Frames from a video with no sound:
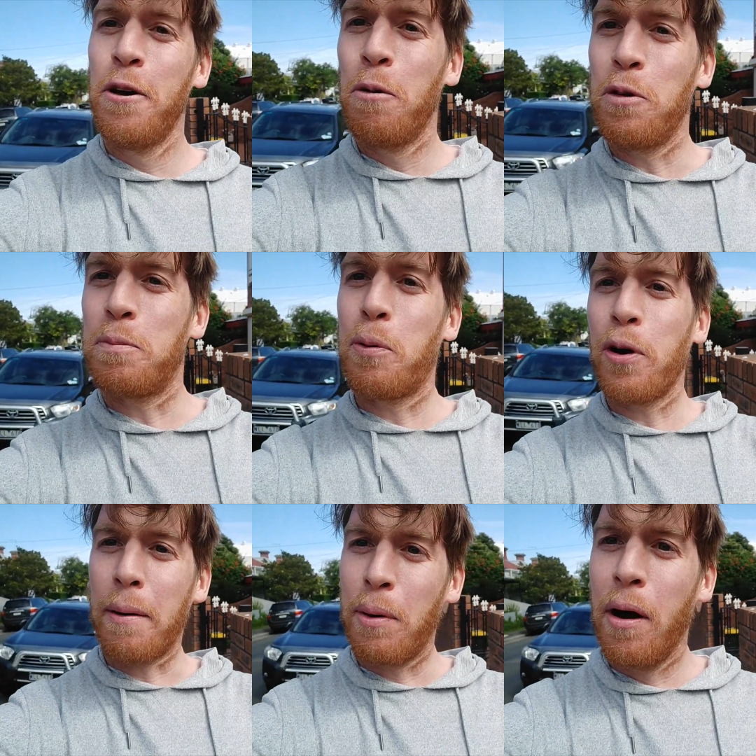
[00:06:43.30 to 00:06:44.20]
was put
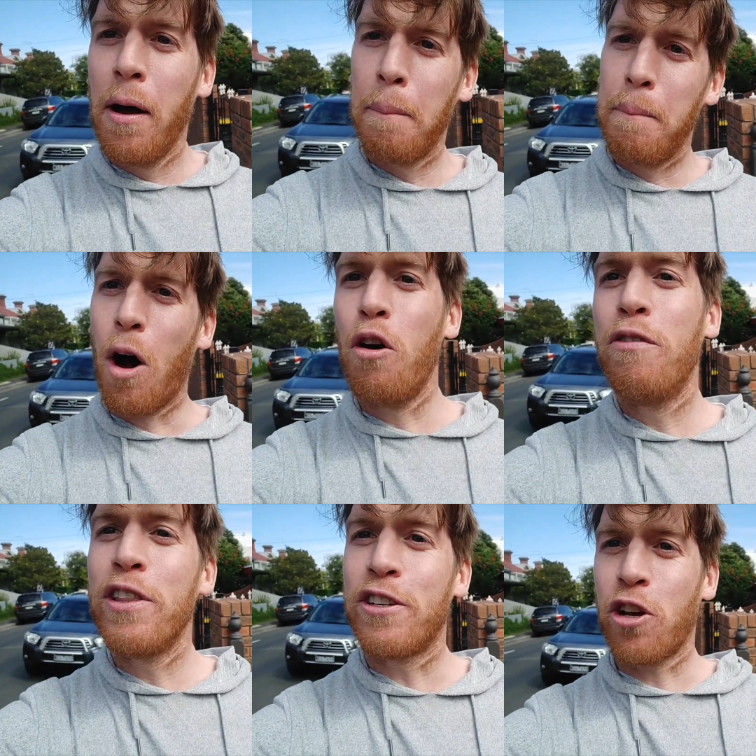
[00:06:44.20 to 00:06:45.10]
up
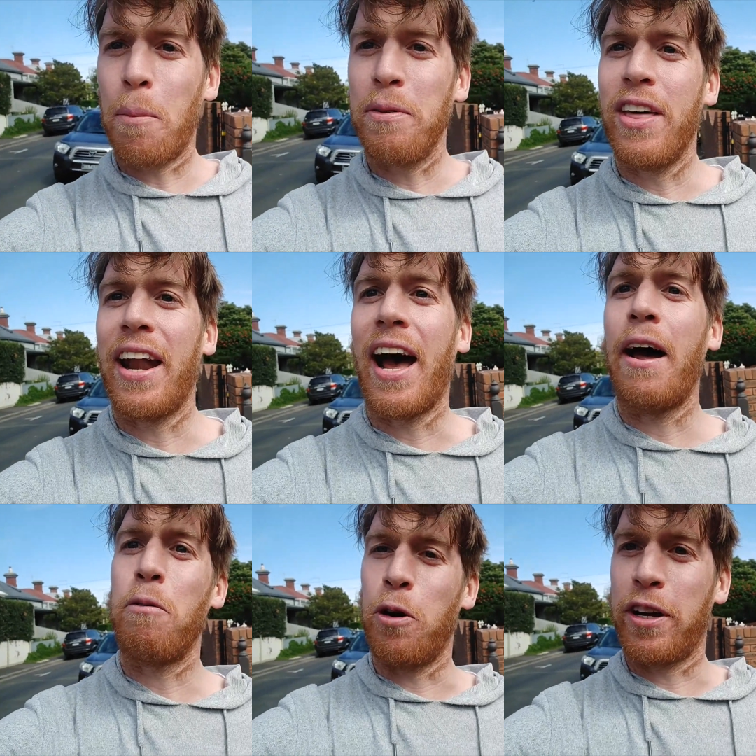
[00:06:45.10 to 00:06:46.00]
over the top of that
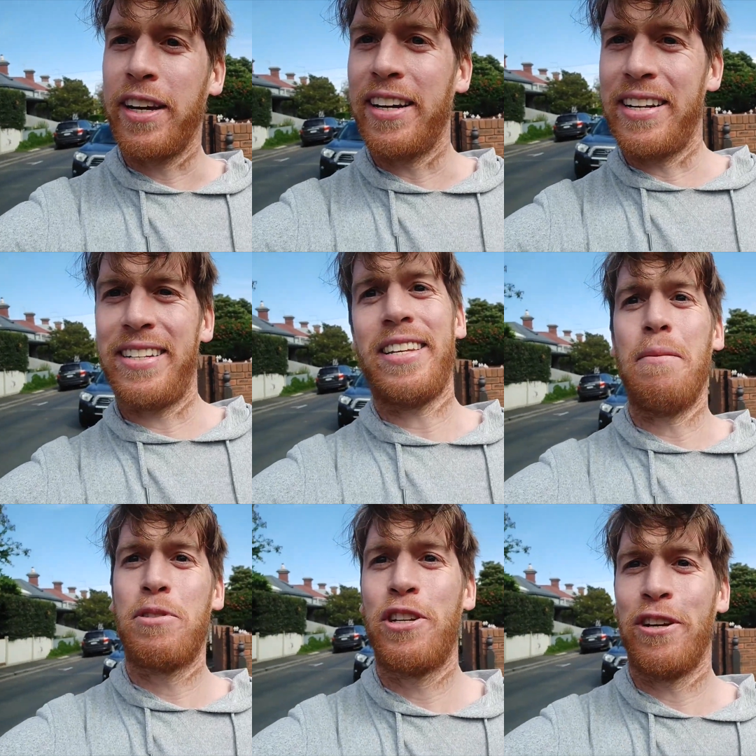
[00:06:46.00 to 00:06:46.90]
artwork in an
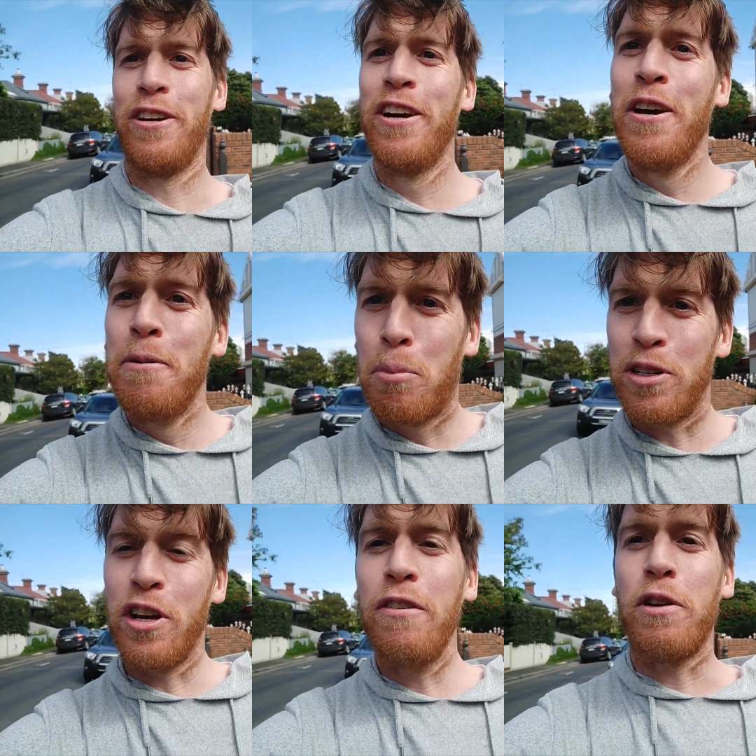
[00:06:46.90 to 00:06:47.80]
attempt to
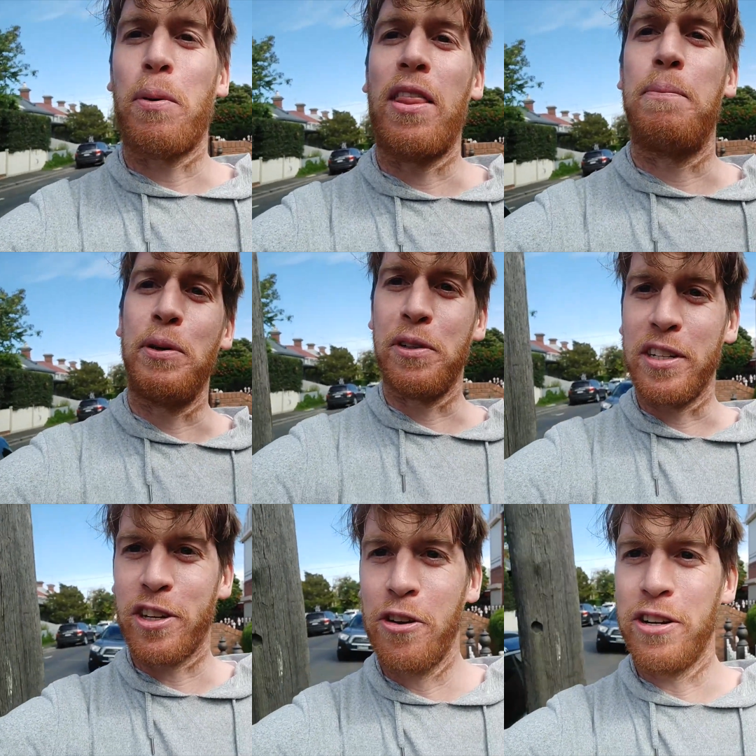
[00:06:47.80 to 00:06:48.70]
preserve it by the
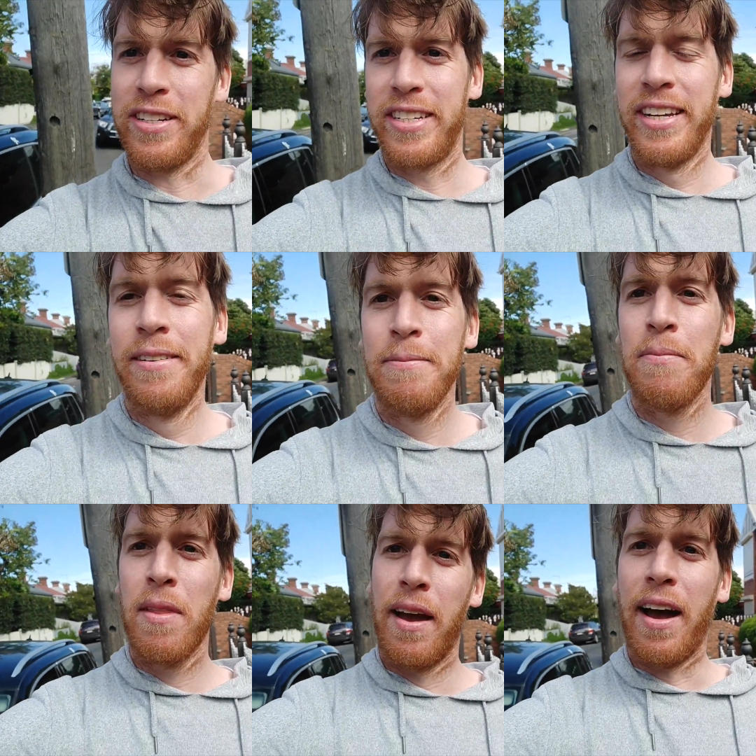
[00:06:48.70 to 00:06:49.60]
building's owners.
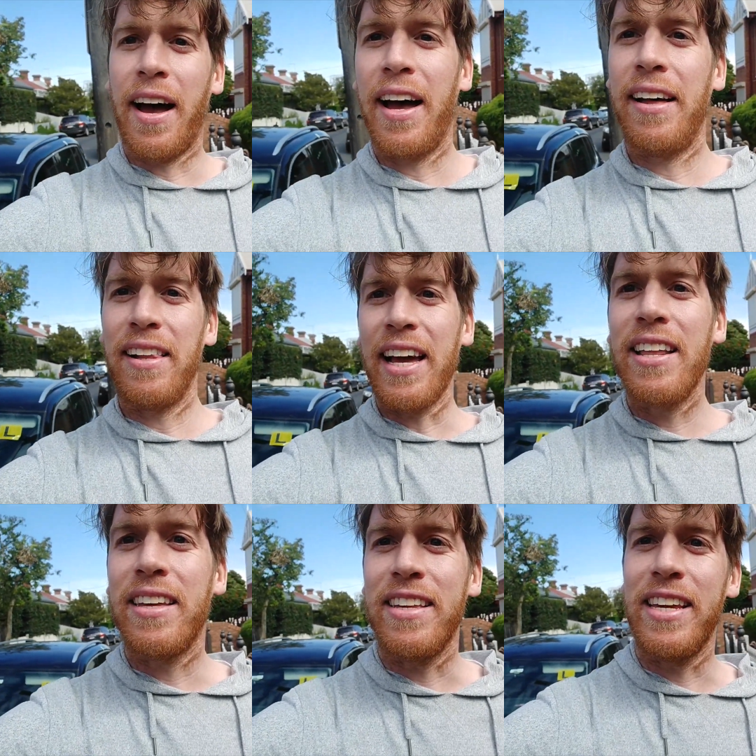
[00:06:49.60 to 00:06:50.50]
Later
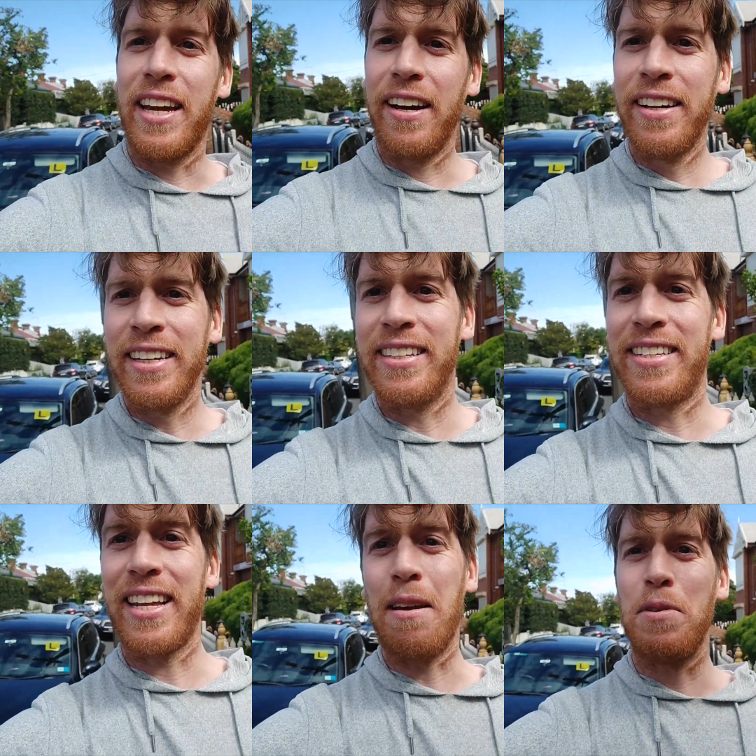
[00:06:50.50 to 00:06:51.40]
that year, in the
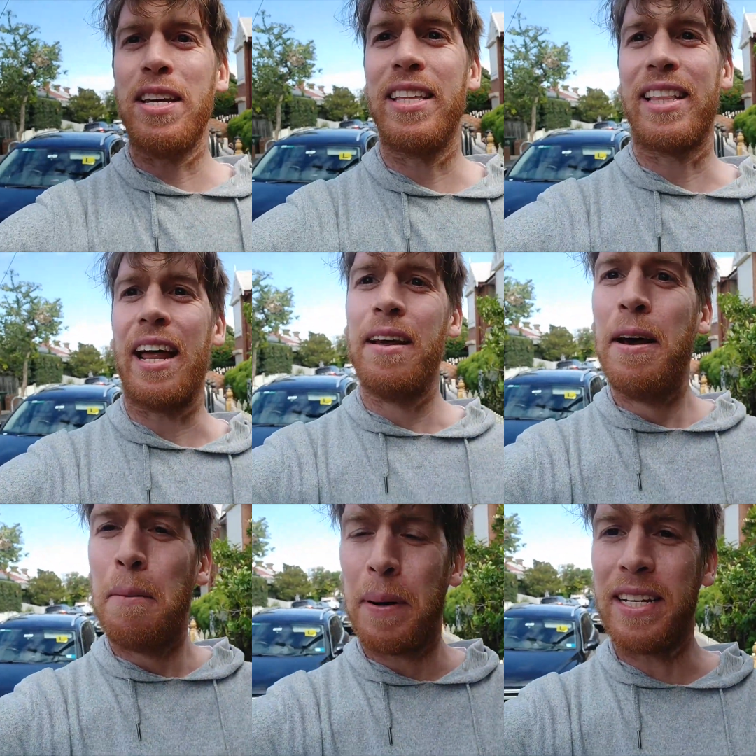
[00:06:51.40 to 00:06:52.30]
same year that
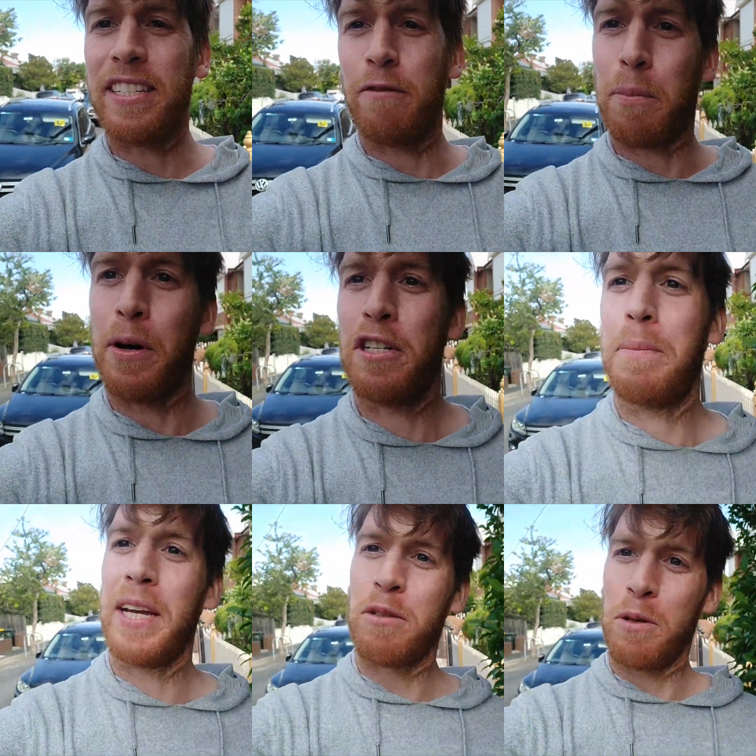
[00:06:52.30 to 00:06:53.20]
piece of
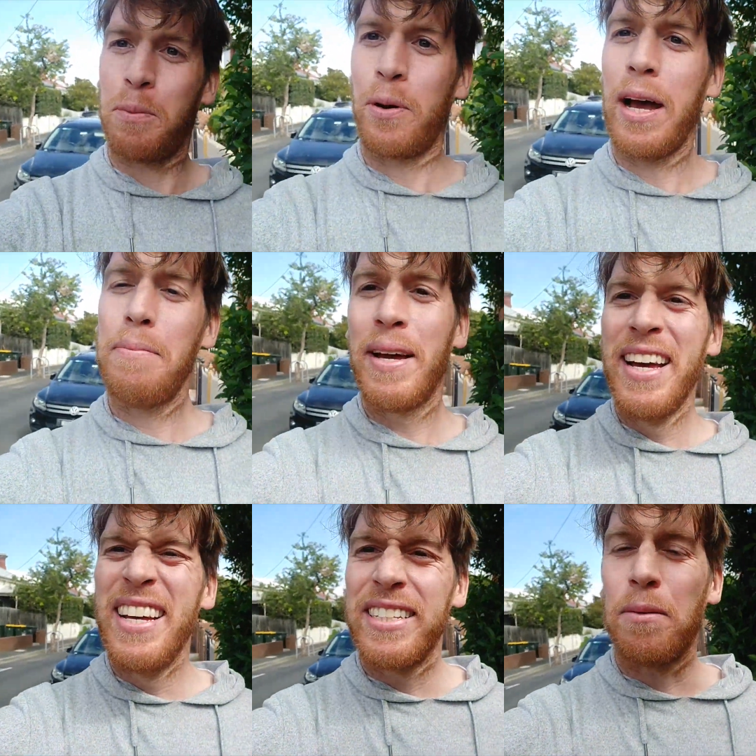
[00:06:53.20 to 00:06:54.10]
perspex was put up,
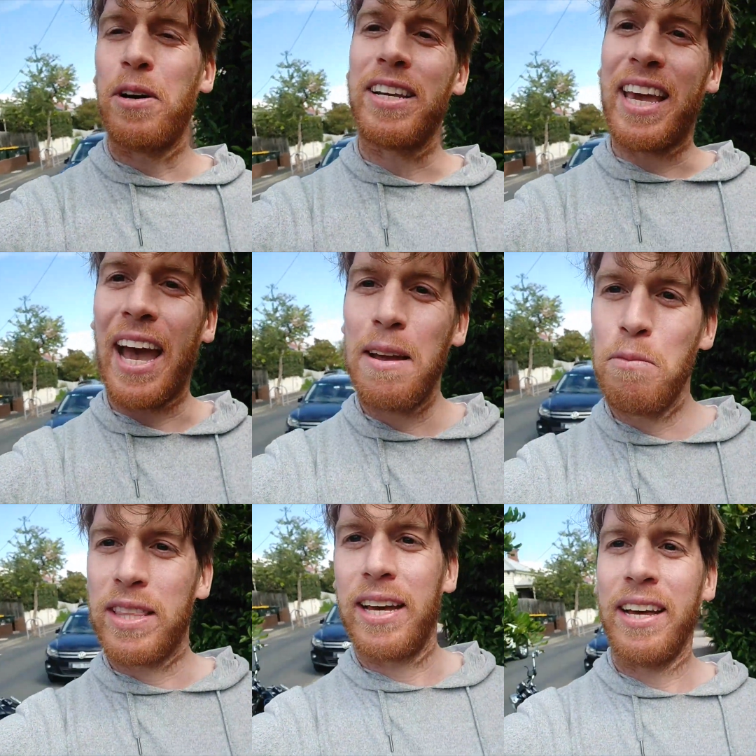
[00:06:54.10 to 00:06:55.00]
someone came
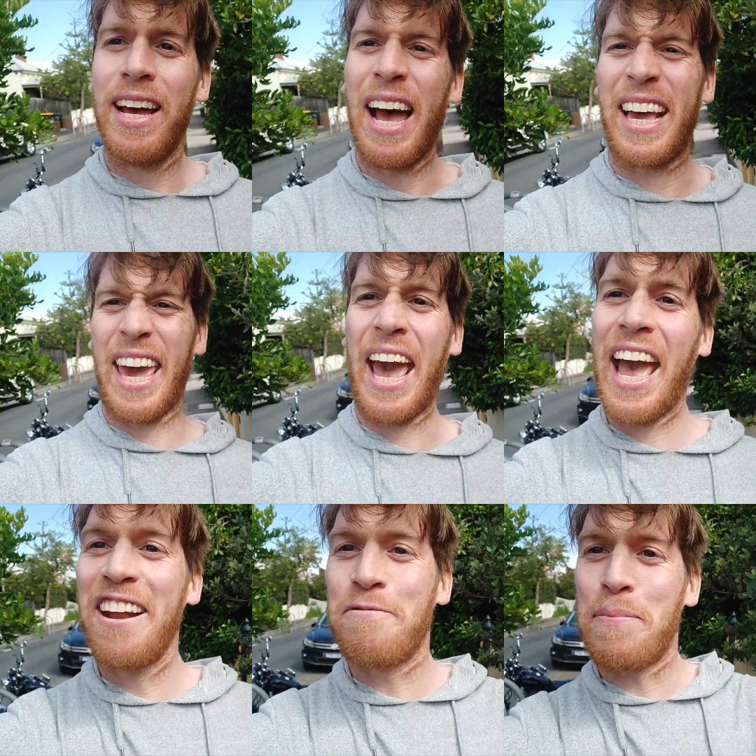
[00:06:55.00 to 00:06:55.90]
with a
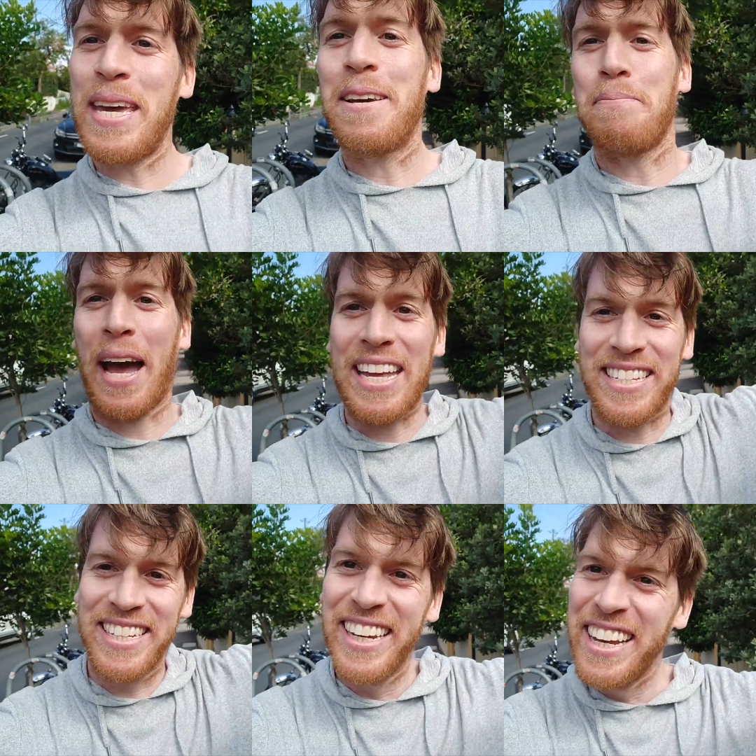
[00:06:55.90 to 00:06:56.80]
can of pink paint